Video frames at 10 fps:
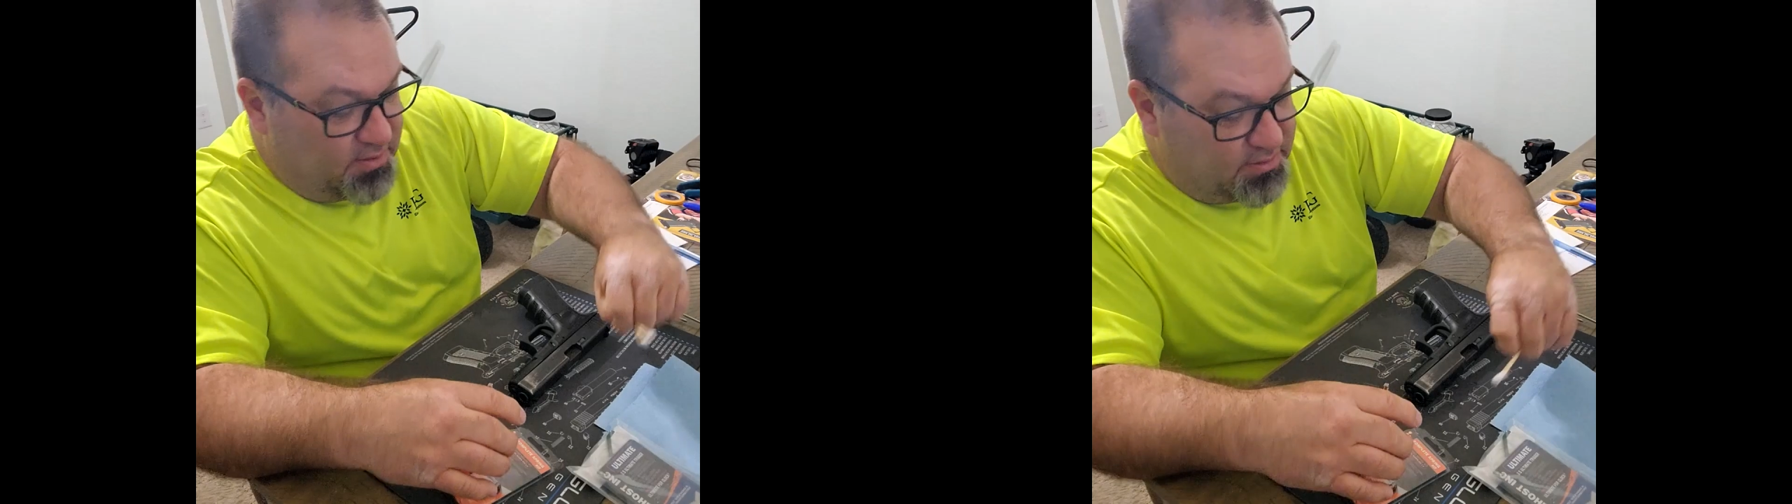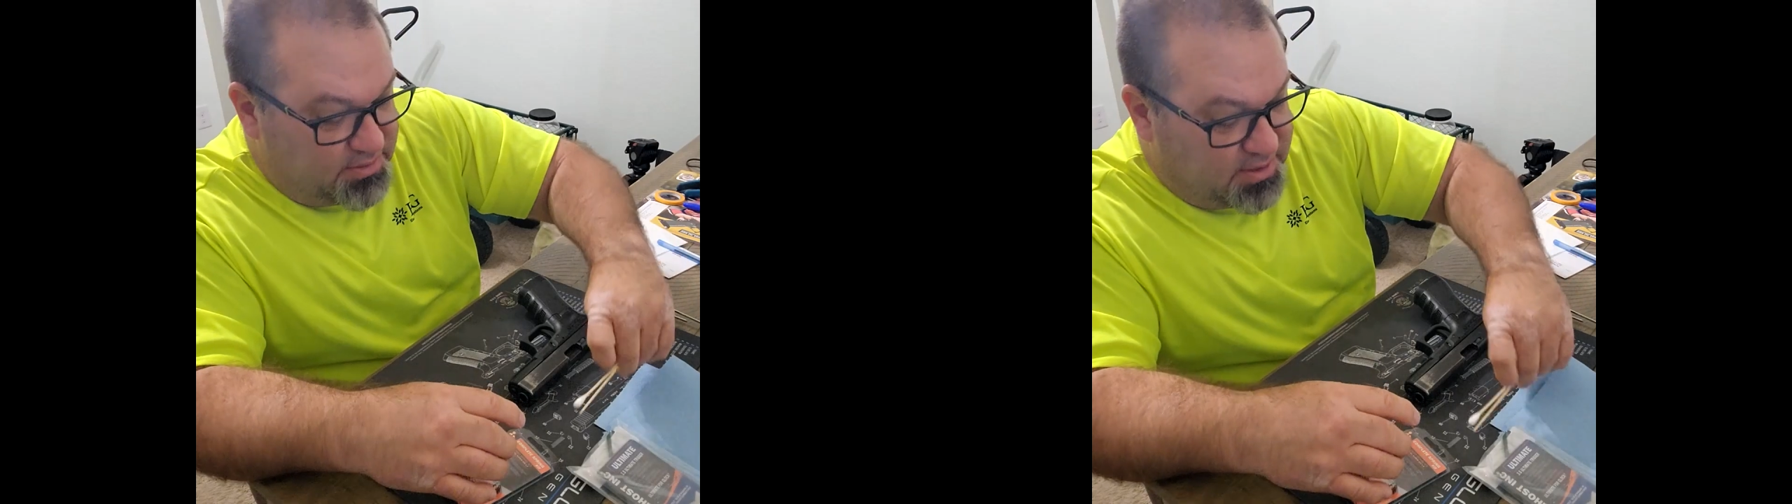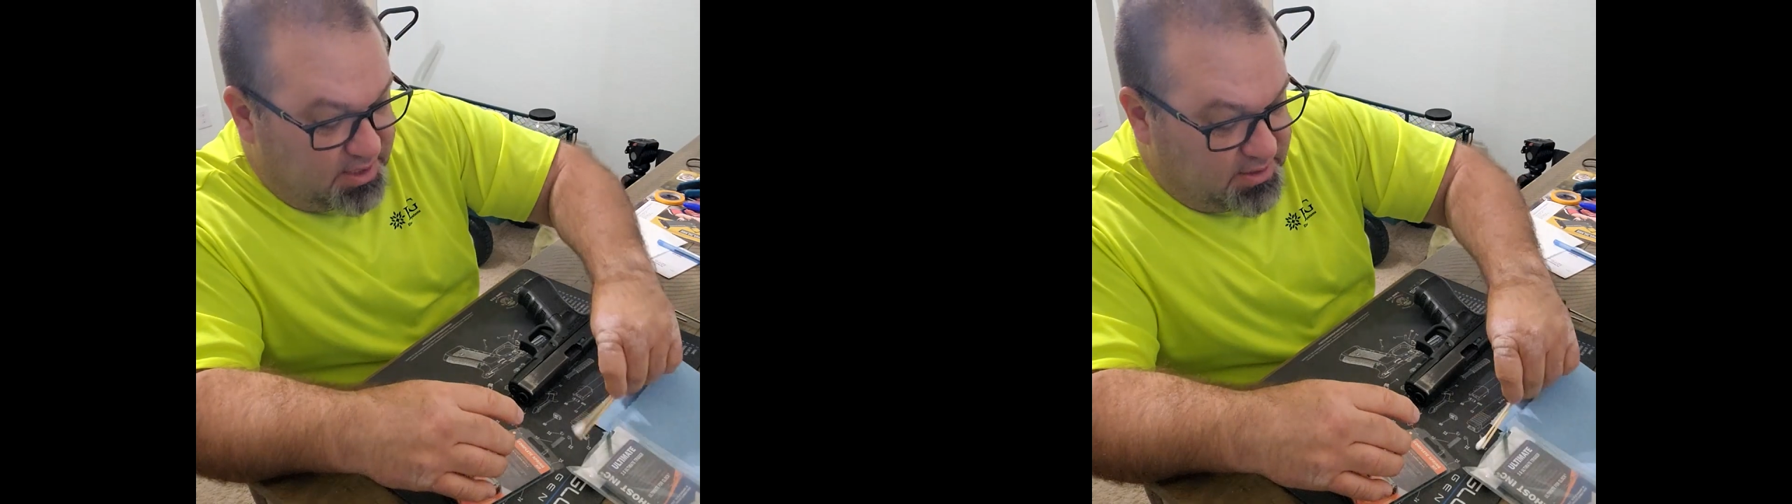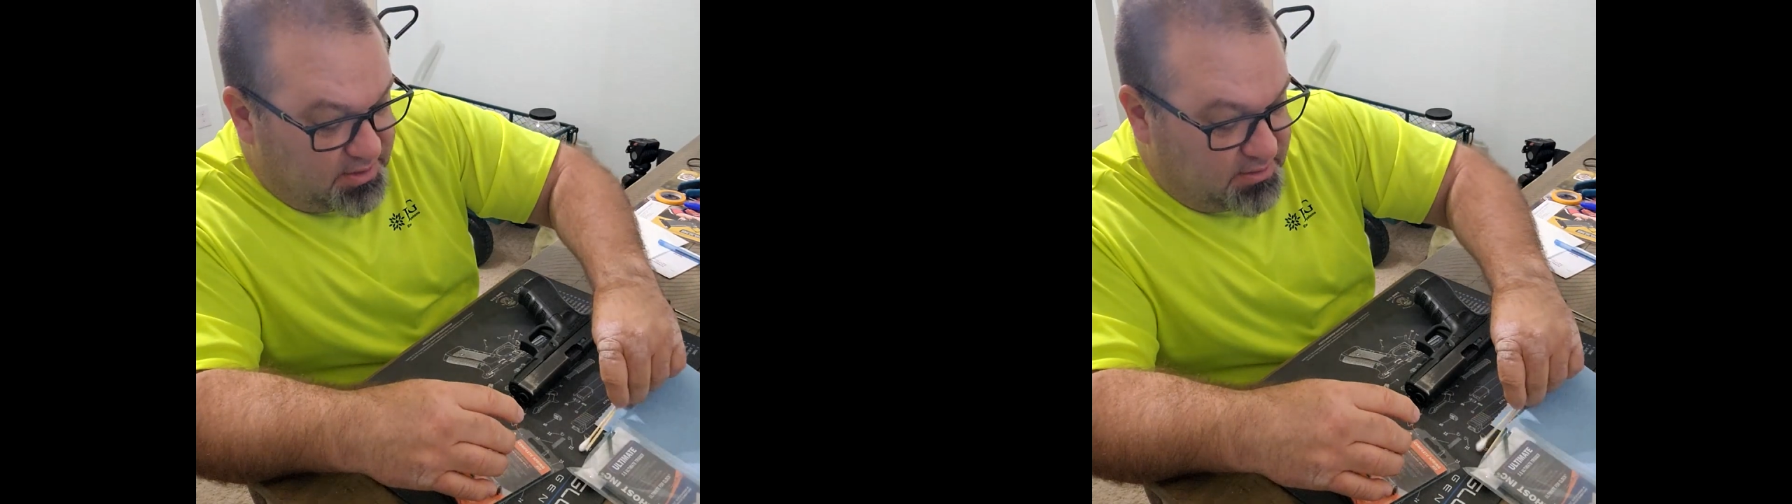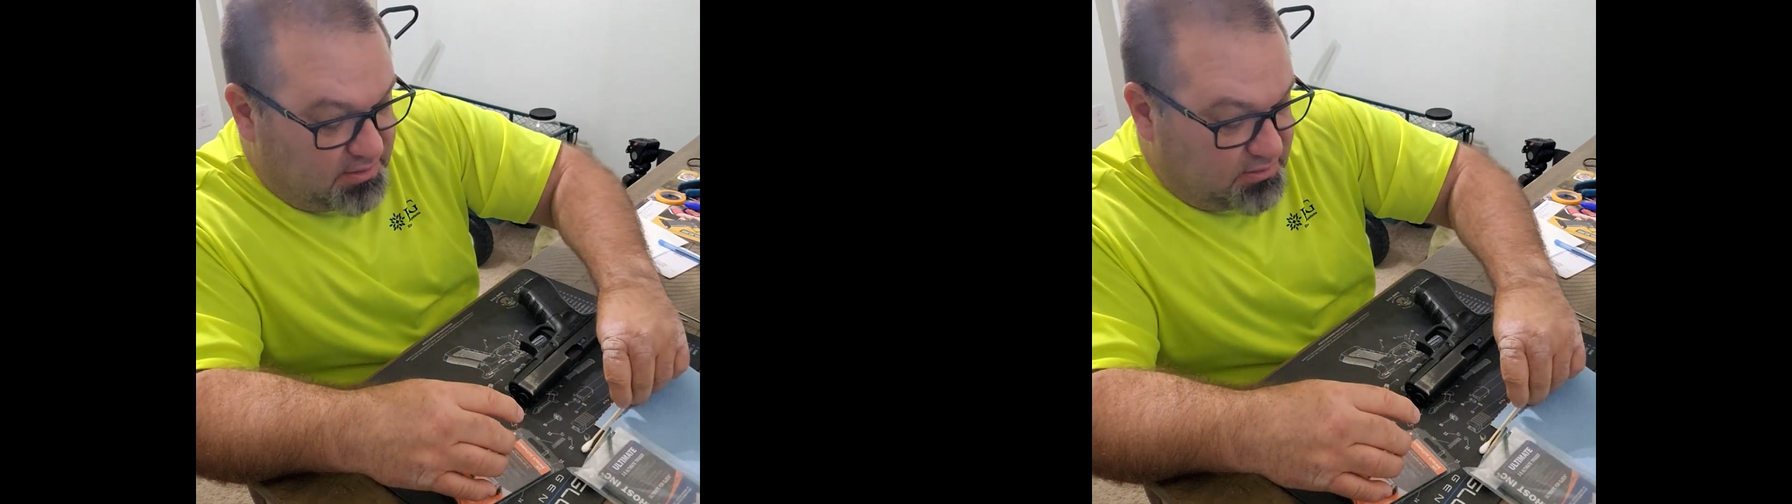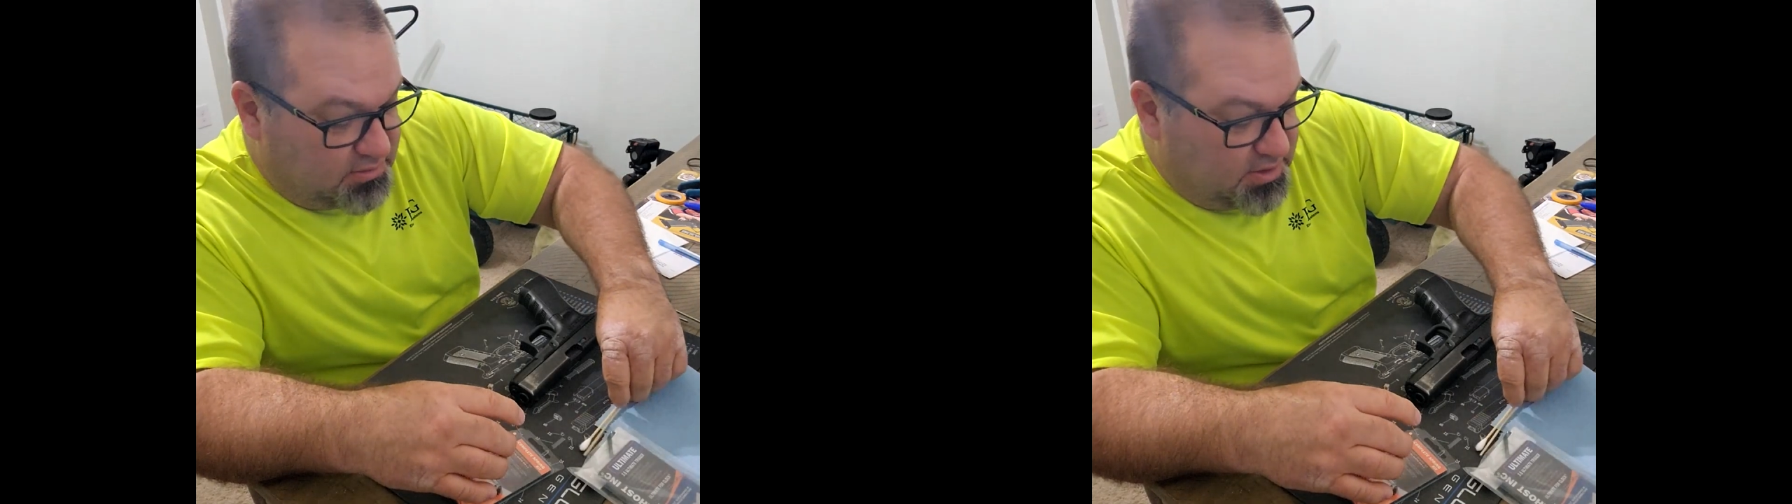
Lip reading: as stated in the little